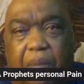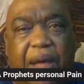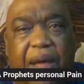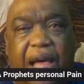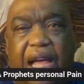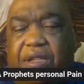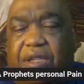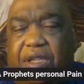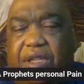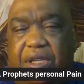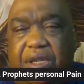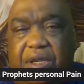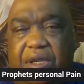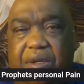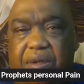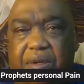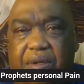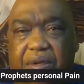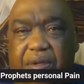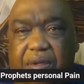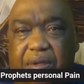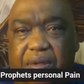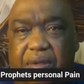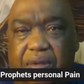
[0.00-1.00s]
about
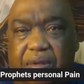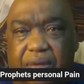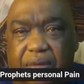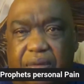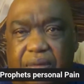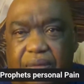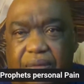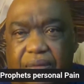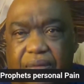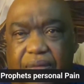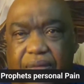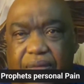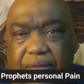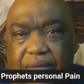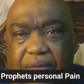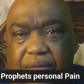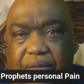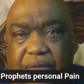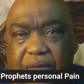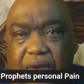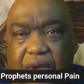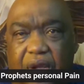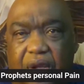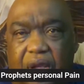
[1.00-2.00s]
you,
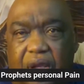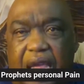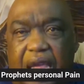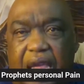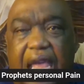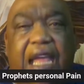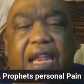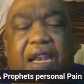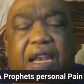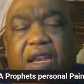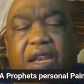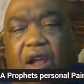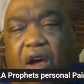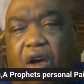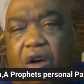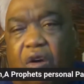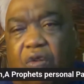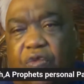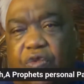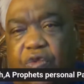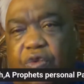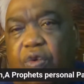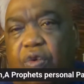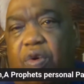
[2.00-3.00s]
hitting
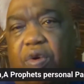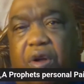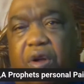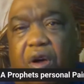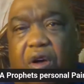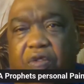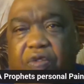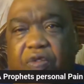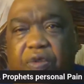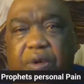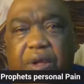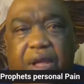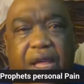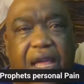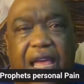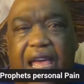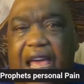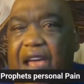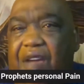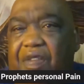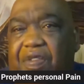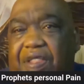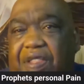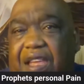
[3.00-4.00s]
off, throwing off,
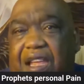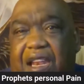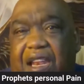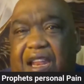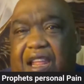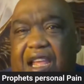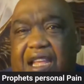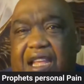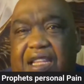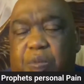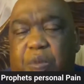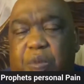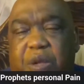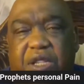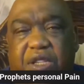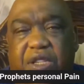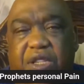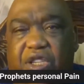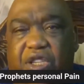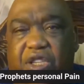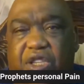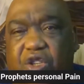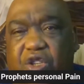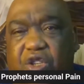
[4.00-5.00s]
everything, it's been
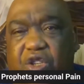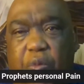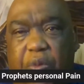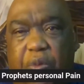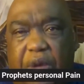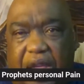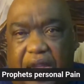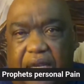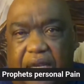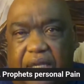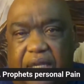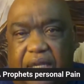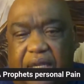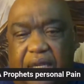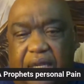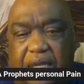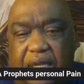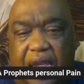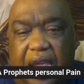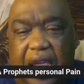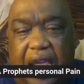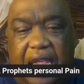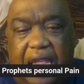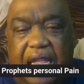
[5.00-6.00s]
stupid,
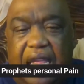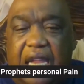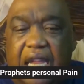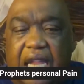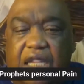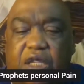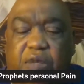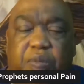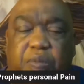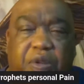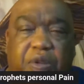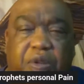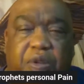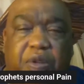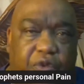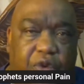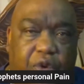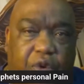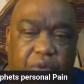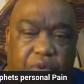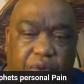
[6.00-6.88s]
and yet it's been for a